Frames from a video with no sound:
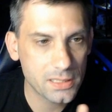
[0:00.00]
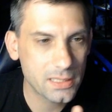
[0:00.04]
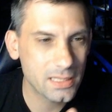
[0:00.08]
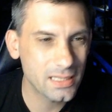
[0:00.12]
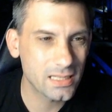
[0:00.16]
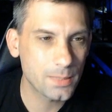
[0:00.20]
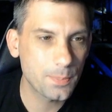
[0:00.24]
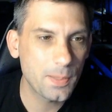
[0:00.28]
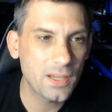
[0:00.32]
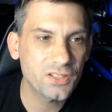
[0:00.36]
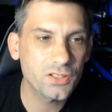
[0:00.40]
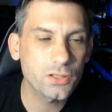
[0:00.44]

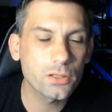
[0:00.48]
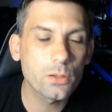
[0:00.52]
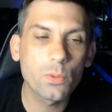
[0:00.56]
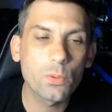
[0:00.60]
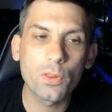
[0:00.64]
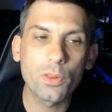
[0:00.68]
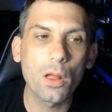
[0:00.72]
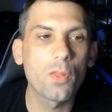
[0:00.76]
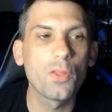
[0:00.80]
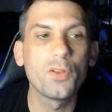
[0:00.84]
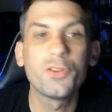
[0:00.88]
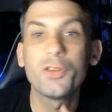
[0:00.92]
especially with
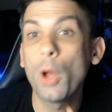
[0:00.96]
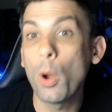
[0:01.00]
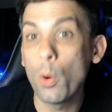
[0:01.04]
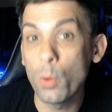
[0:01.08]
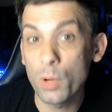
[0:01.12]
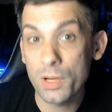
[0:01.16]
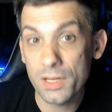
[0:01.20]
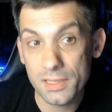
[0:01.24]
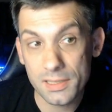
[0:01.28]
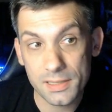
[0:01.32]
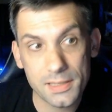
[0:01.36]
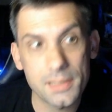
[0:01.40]
all the
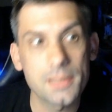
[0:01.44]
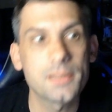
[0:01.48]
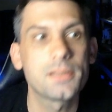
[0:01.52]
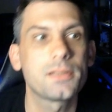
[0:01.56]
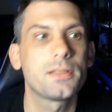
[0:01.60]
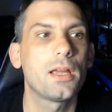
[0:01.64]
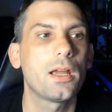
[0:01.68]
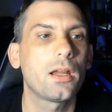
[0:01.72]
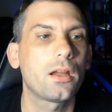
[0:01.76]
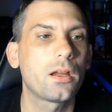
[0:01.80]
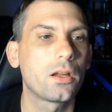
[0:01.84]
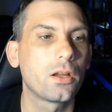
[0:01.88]
tokens this
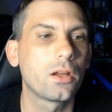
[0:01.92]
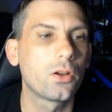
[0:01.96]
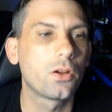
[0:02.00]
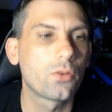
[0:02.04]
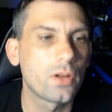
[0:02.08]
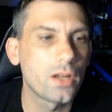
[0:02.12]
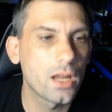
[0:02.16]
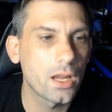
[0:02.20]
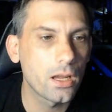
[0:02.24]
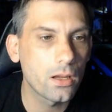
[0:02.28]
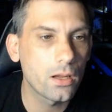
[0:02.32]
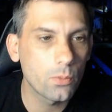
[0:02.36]
deck can
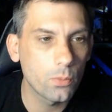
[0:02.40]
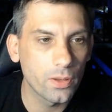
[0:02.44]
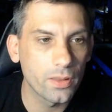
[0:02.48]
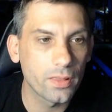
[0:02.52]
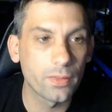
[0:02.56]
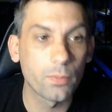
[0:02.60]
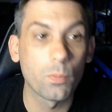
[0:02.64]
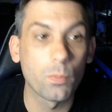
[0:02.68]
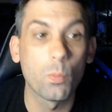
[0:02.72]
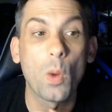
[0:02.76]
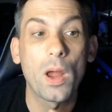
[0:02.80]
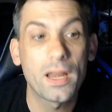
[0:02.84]
create
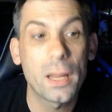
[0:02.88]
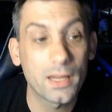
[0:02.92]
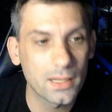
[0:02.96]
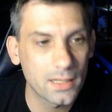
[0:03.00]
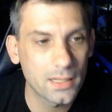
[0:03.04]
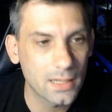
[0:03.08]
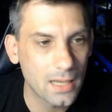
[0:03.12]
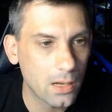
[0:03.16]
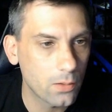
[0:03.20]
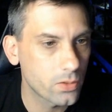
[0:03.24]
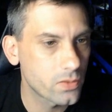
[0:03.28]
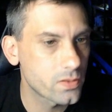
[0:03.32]
with Wedding
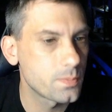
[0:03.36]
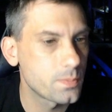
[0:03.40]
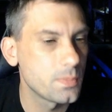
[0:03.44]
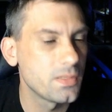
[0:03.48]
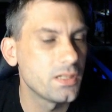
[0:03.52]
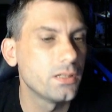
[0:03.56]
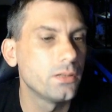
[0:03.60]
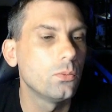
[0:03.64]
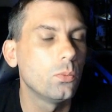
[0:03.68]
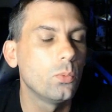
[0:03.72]
Announcement,